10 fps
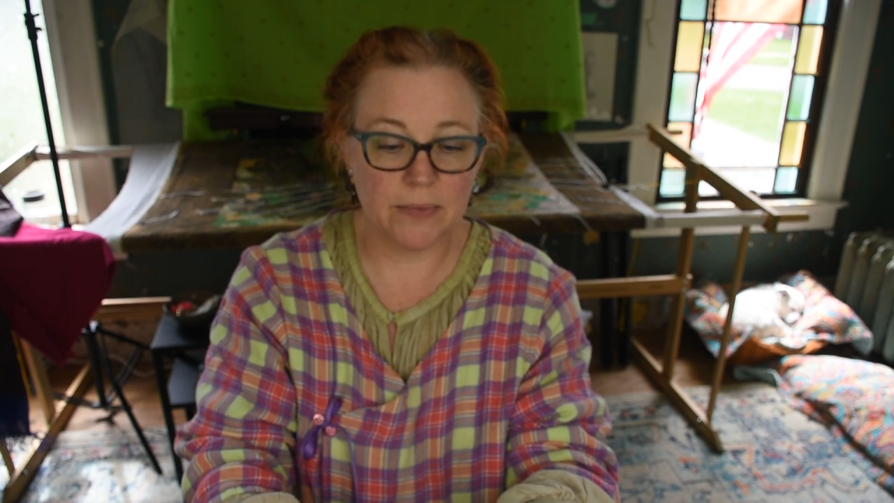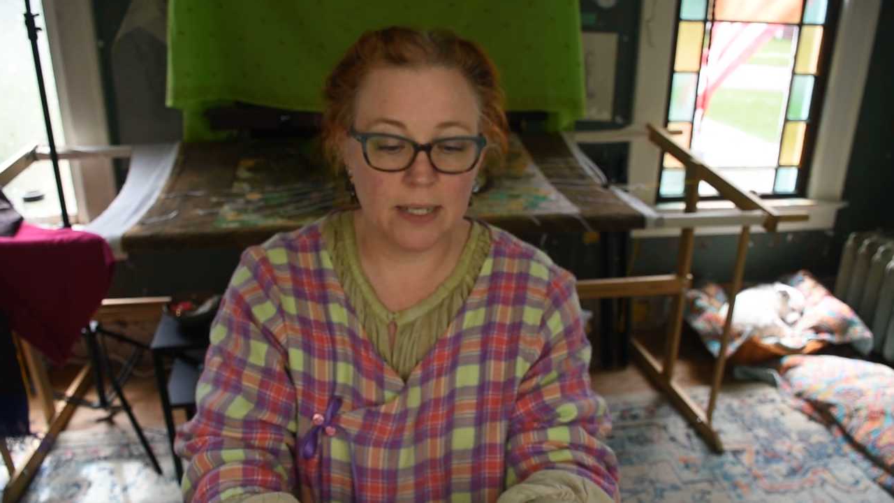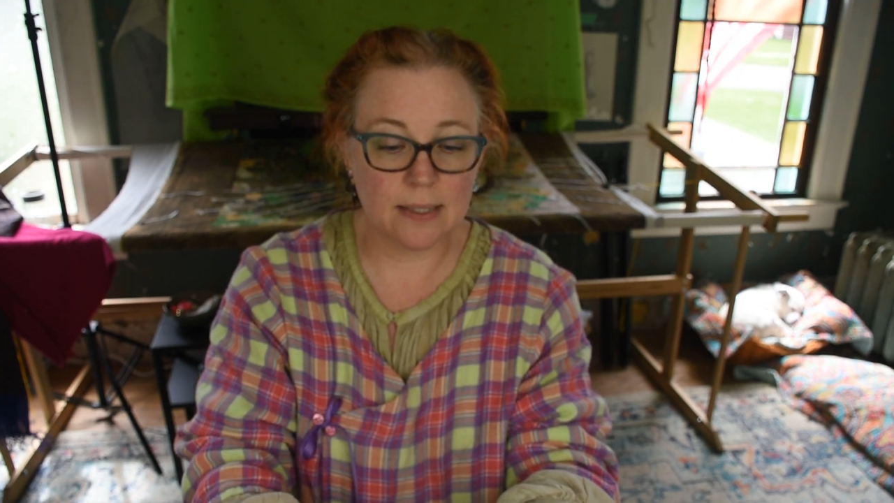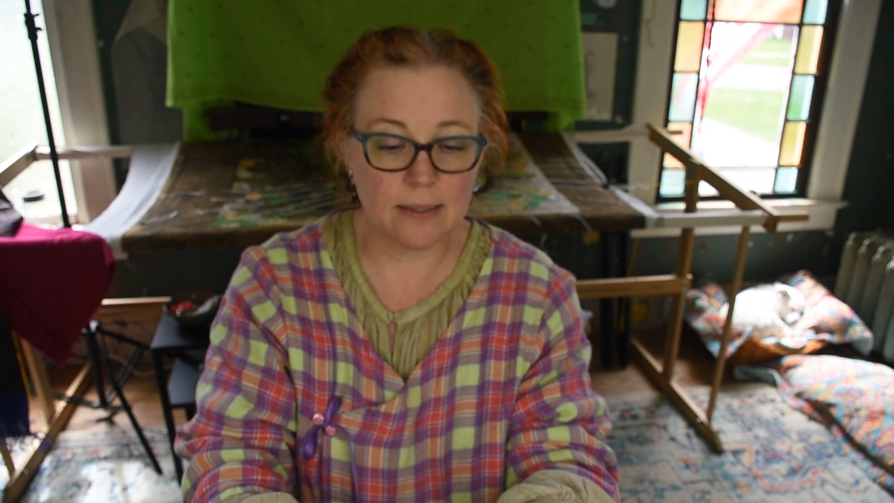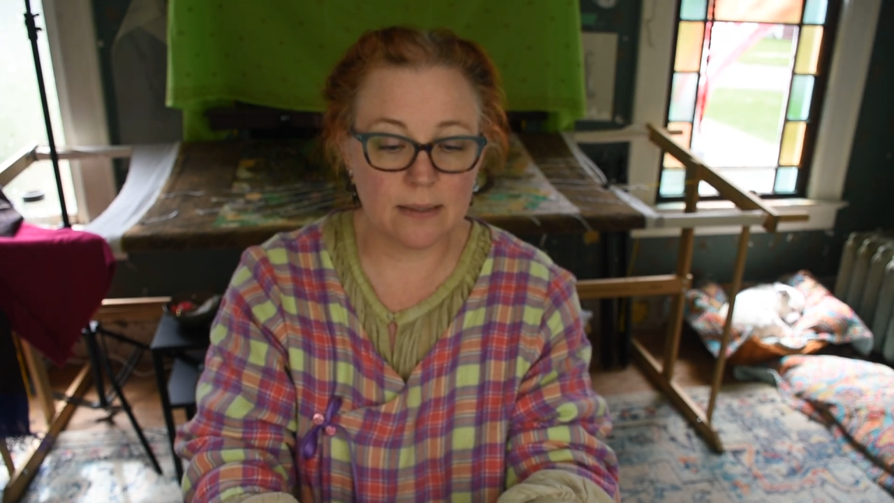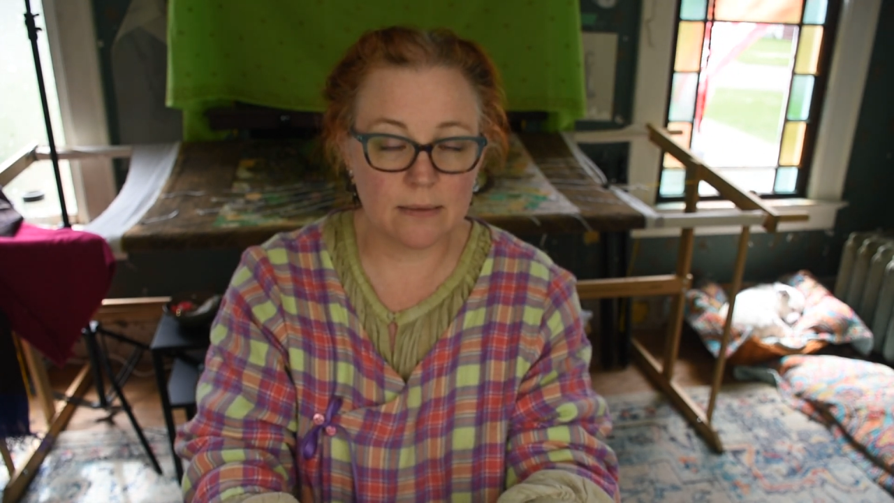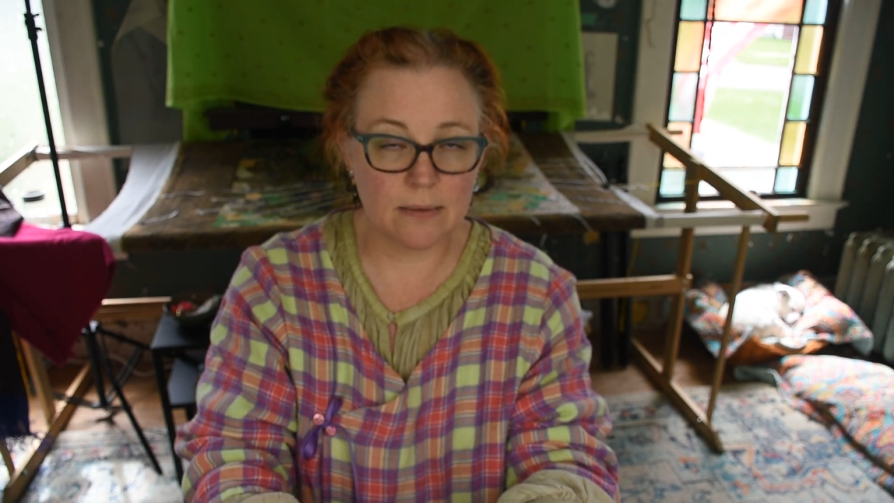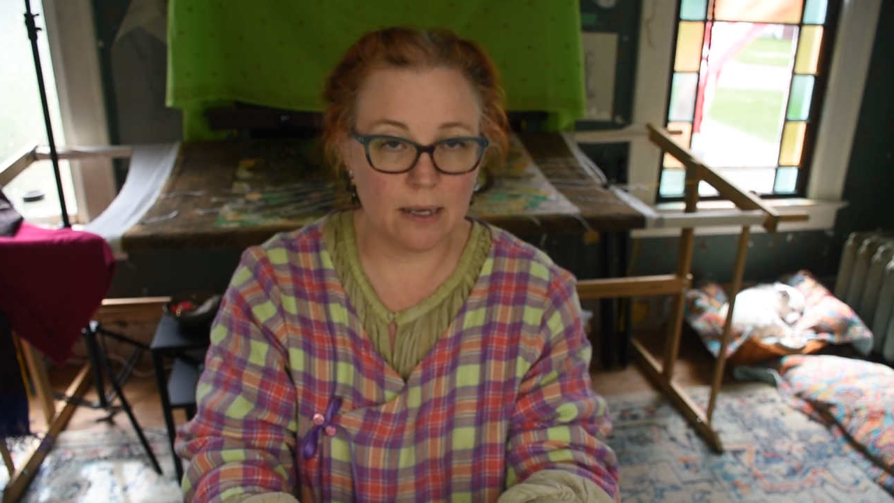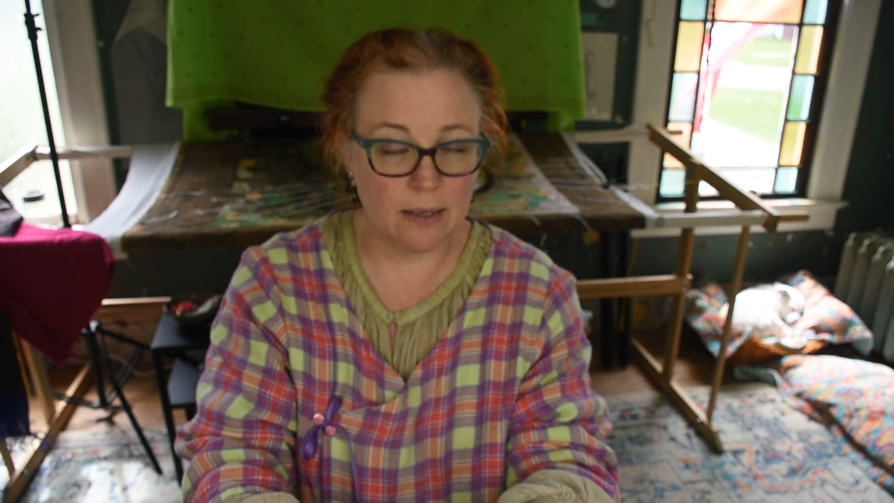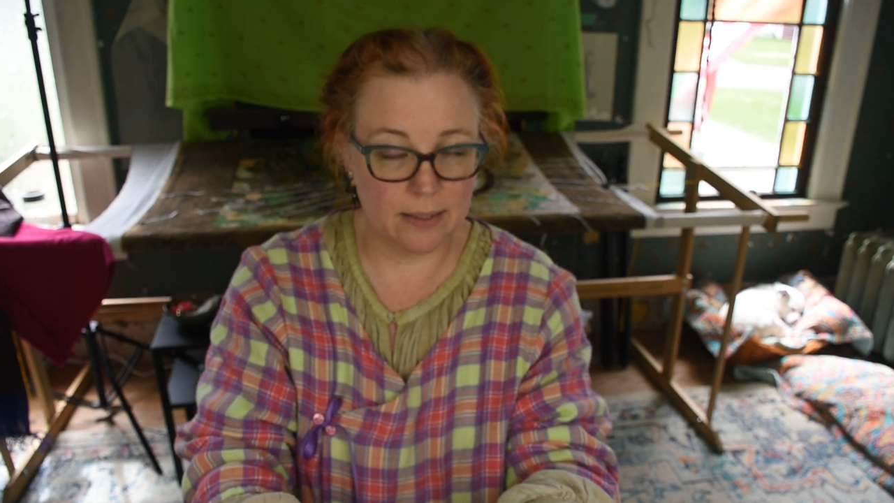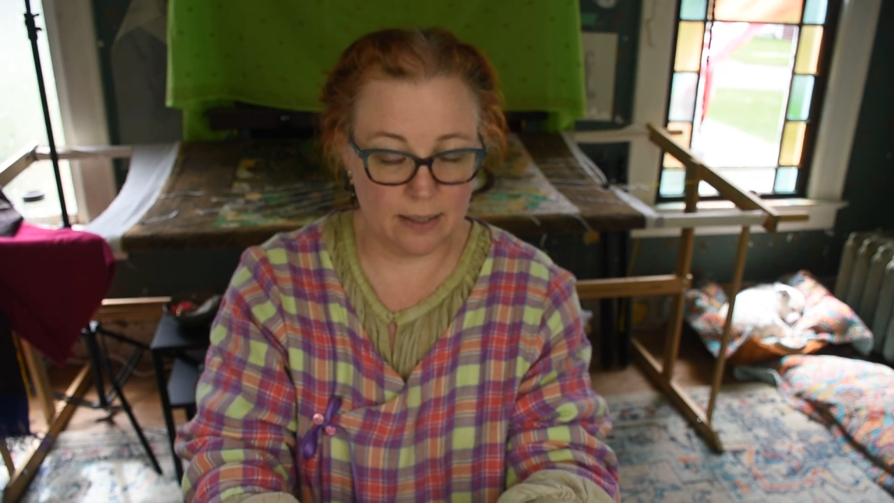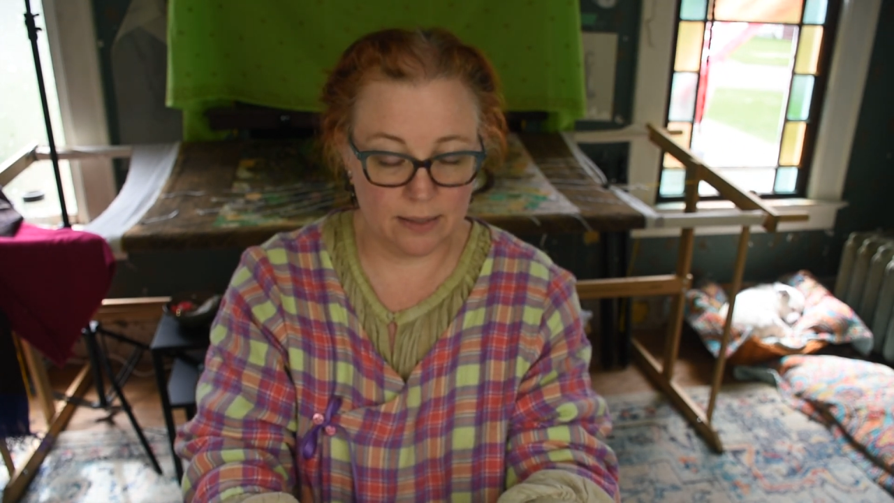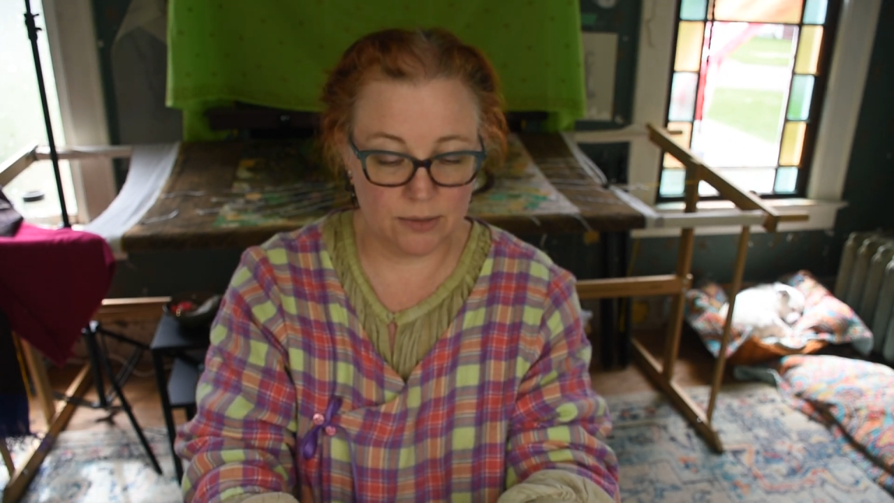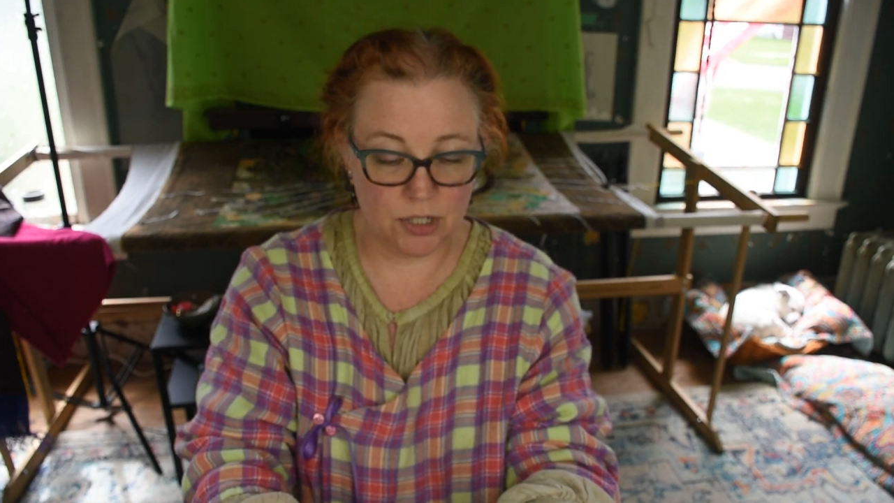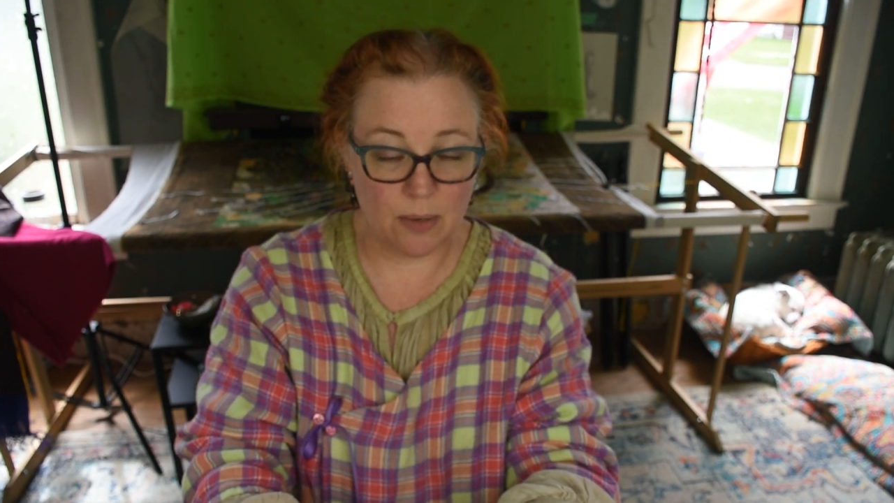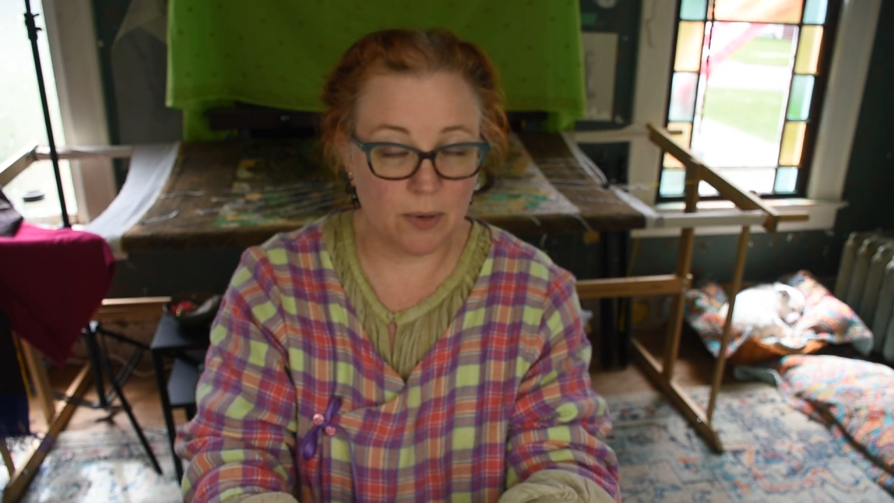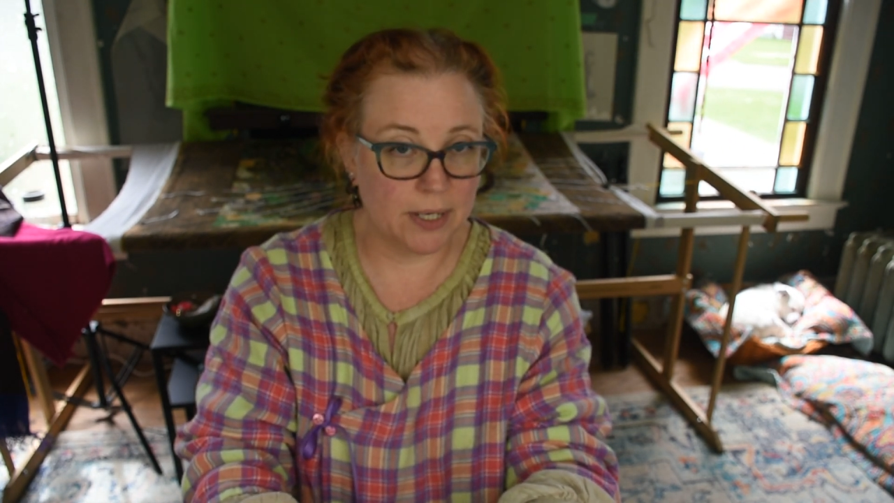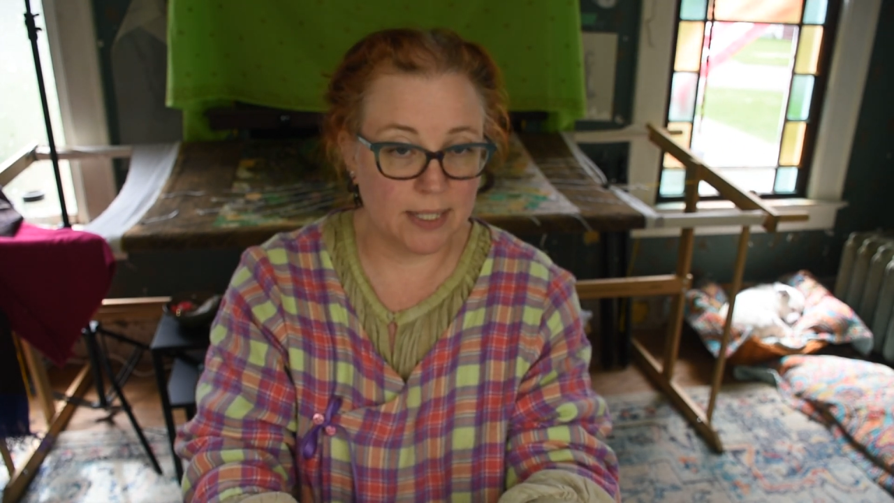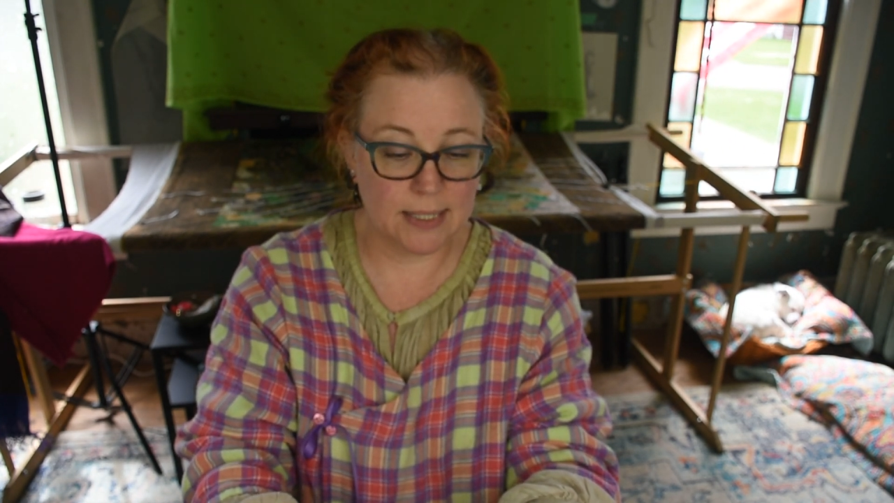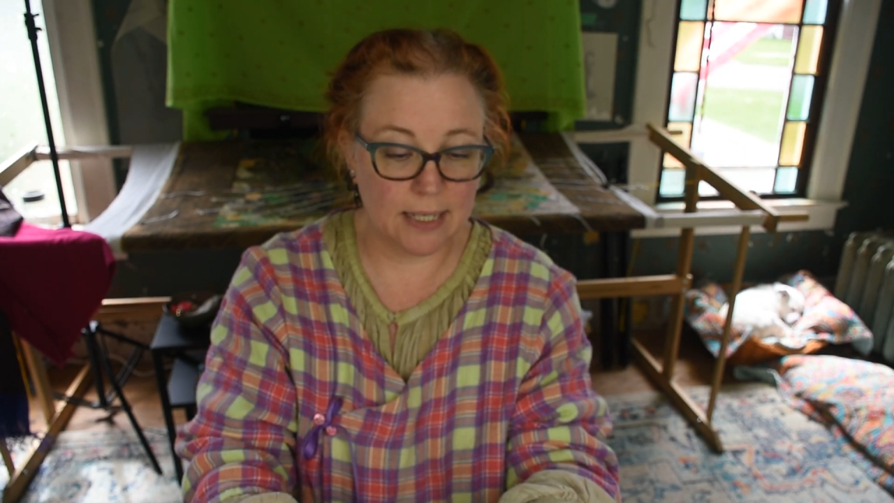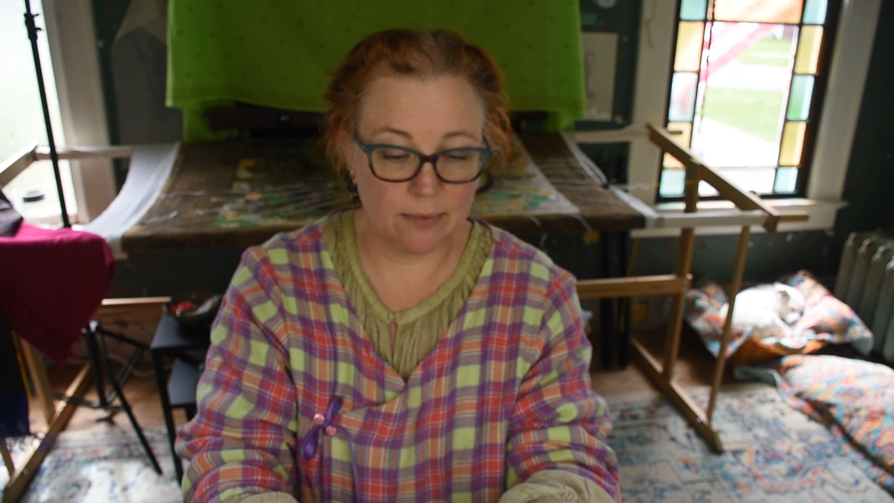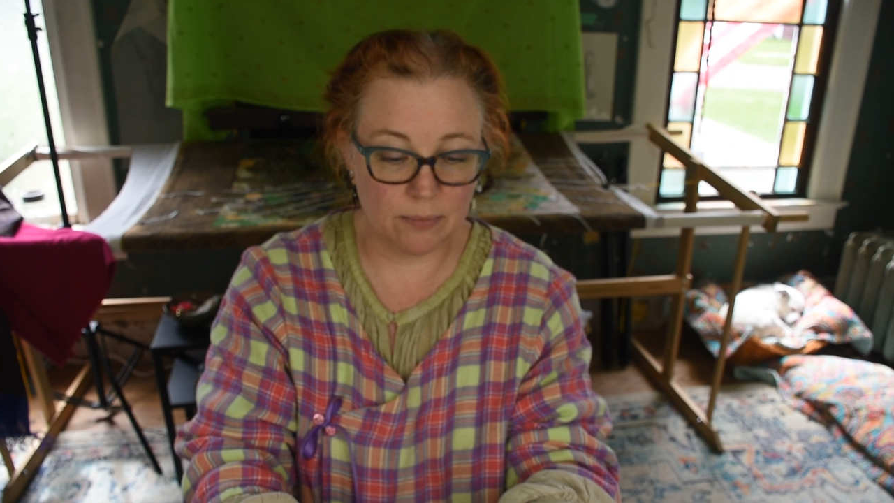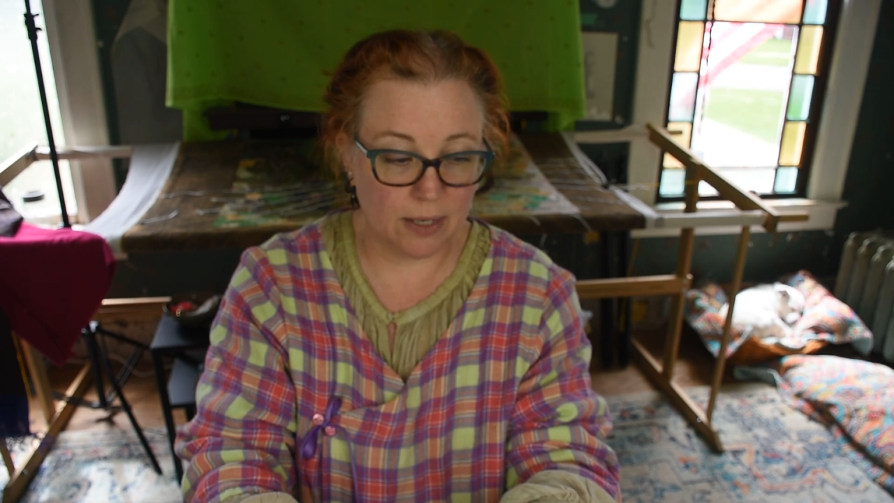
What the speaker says: That's on a shop on Etsy.